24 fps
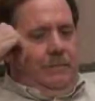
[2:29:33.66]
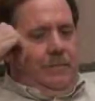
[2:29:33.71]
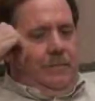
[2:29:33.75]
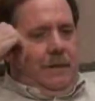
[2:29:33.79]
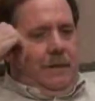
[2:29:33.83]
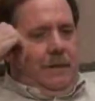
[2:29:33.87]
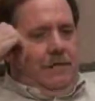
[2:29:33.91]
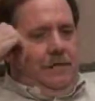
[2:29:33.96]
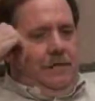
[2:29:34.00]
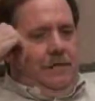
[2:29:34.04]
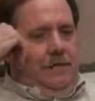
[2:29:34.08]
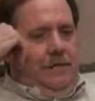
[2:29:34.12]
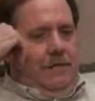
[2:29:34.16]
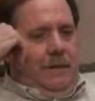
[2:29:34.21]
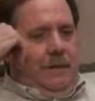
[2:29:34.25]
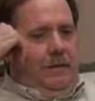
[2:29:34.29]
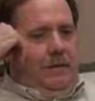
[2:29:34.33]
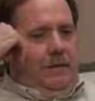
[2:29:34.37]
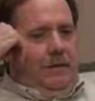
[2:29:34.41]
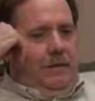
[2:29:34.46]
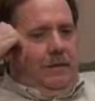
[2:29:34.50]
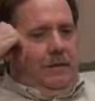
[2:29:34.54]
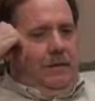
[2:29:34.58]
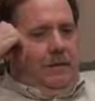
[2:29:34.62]
I
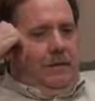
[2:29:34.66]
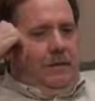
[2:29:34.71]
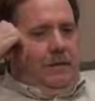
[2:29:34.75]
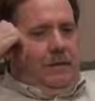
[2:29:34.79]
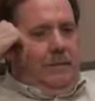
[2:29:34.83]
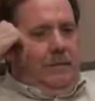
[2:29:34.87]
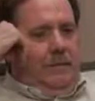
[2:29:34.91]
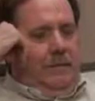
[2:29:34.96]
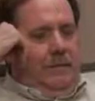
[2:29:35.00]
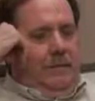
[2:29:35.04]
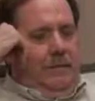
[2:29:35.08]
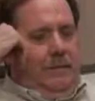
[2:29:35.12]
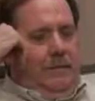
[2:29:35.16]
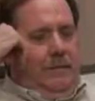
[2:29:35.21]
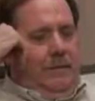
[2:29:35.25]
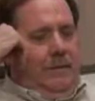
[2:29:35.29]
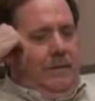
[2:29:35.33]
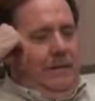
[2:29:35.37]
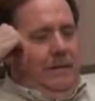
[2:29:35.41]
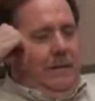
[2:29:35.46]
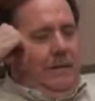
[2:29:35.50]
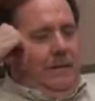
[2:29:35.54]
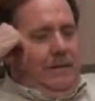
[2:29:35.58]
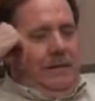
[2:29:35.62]
see. I mean,
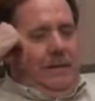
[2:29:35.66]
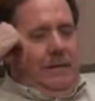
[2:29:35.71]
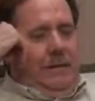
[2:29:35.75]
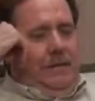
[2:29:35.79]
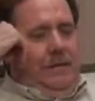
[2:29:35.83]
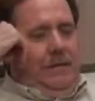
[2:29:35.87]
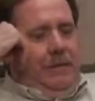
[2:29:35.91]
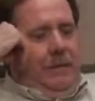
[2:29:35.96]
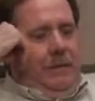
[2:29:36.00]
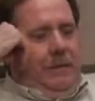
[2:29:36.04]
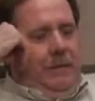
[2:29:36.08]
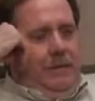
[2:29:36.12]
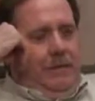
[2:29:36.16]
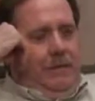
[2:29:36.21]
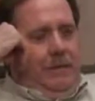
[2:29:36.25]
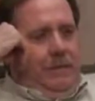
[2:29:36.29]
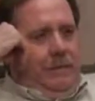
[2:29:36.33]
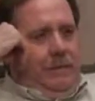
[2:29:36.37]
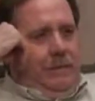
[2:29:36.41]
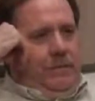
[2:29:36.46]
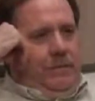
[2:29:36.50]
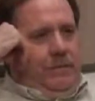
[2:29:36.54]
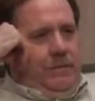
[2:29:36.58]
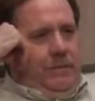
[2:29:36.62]
even even
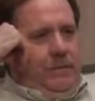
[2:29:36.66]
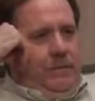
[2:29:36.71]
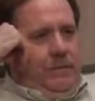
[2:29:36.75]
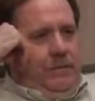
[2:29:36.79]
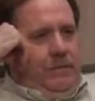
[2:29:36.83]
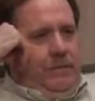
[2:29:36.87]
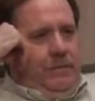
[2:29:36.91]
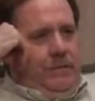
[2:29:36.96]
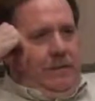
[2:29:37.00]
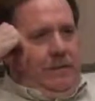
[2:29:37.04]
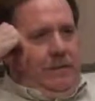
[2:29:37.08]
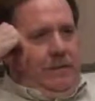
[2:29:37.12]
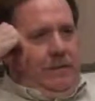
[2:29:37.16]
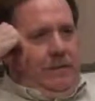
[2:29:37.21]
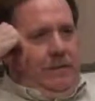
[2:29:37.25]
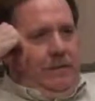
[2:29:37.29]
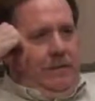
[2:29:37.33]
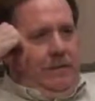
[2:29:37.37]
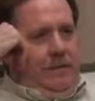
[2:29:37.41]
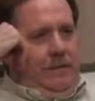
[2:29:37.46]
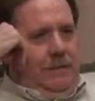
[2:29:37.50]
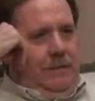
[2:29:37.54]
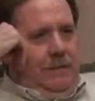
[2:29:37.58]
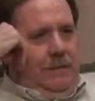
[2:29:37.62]
on safety,
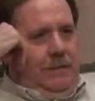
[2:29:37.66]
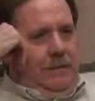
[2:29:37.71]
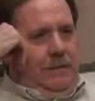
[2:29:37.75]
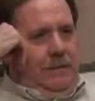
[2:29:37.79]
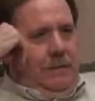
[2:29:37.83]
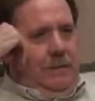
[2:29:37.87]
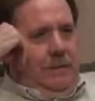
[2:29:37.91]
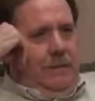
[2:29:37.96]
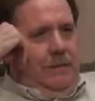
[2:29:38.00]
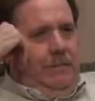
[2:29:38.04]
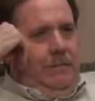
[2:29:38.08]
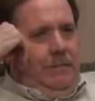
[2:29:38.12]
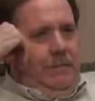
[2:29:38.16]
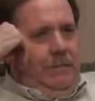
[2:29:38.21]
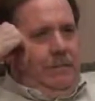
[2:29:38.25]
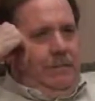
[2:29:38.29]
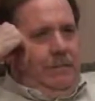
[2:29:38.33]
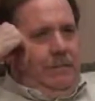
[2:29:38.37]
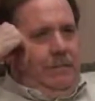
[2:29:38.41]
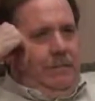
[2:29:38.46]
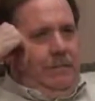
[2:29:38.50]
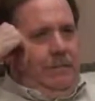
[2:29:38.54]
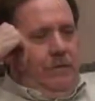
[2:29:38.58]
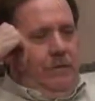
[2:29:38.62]
even
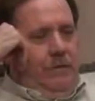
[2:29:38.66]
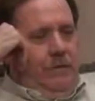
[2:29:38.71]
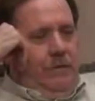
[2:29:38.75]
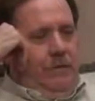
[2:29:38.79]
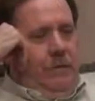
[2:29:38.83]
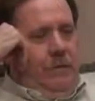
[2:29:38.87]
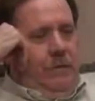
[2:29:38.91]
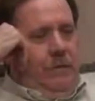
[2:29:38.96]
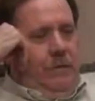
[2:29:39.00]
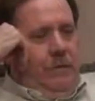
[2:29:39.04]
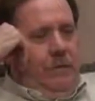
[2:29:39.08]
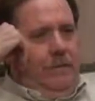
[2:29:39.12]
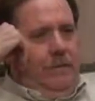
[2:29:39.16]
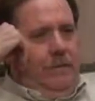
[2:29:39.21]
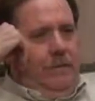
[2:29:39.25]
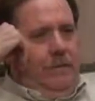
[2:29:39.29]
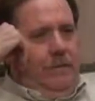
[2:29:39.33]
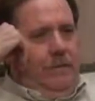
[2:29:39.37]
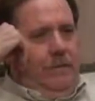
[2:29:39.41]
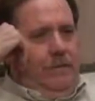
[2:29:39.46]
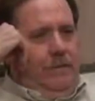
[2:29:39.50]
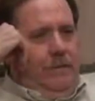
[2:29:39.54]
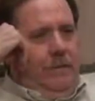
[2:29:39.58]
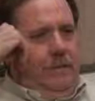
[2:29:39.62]
from viewing things
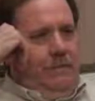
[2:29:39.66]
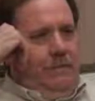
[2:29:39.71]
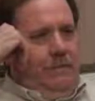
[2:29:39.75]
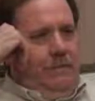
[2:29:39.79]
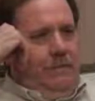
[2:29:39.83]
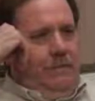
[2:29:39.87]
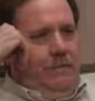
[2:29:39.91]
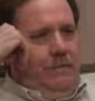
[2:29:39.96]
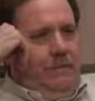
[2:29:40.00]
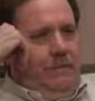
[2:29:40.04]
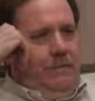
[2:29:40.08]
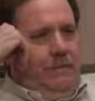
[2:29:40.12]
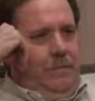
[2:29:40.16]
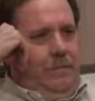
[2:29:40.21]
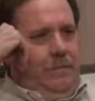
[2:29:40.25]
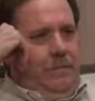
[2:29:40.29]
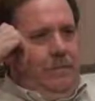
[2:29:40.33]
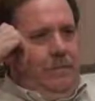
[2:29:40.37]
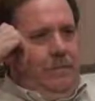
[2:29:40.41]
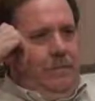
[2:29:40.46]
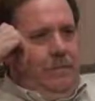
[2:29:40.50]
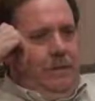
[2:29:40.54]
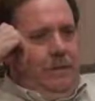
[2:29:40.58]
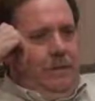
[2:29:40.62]
from a safety
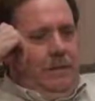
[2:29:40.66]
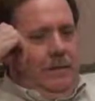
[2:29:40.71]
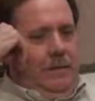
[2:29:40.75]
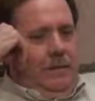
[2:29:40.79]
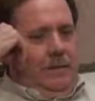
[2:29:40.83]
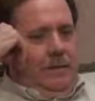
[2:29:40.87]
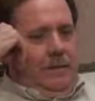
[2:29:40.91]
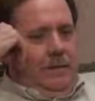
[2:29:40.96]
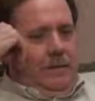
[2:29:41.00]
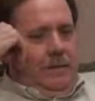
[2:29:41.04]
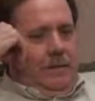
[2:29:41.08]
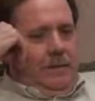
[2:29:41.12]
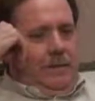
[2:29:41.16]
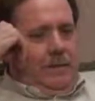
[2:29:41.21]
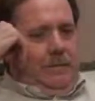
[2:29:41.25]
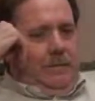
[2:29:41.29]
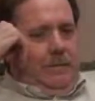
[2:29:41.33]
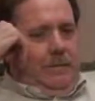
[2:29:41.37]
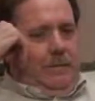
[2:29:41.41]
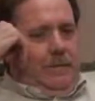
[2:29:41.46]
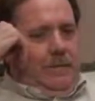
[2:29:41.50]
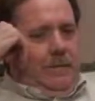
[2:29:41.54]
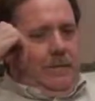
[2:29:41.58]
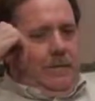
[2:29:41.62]
standpoint,
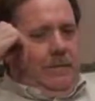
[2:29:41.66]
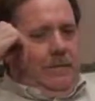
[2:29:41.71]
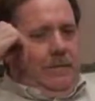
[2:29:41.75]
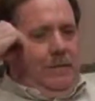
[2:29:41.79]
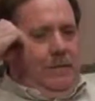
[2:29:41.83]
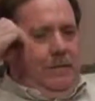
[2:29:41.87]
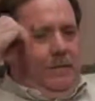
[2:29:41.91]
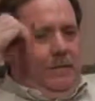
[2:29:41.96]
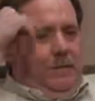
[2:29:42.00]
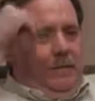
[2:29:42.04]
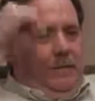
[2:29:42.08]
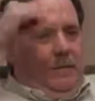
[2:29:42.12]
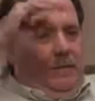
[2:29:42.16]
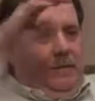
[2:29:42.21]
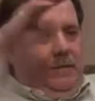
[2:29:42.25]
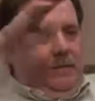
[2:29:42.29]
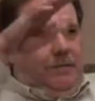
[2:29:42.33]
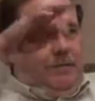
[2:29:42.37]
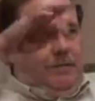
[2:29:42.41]
sometimes it's it's